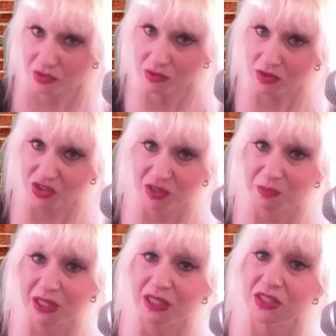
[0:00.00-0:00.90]
just
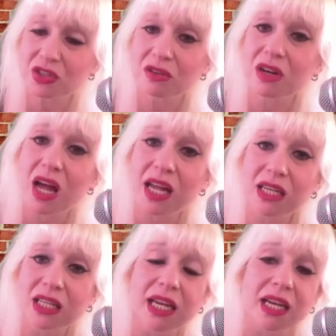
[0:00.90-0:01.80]
because you're not
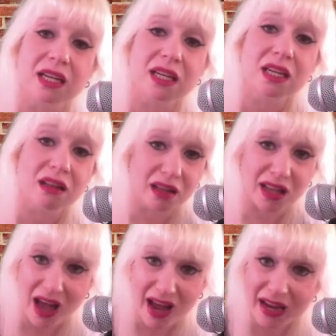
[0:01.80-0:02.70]

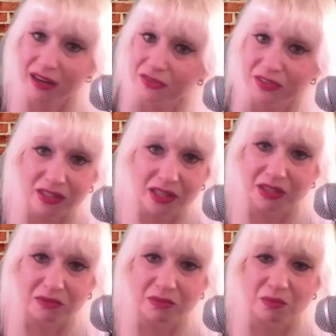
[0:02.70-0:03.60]
alive
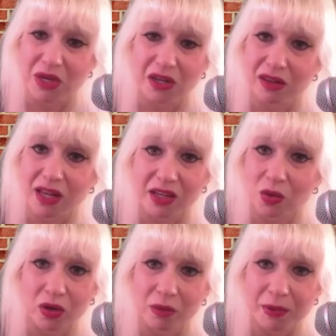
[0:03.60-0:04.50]
doesn't mean that
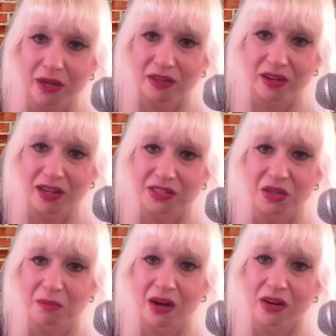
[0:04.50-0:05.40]
your opinion as
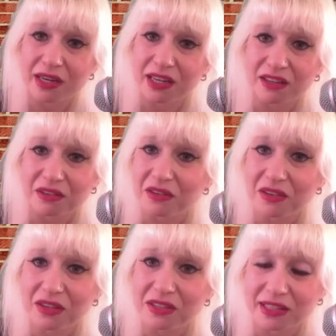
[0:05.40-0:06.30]
an American
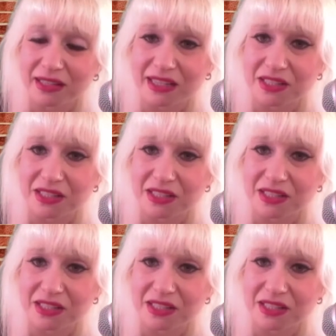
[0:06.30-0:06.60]
is less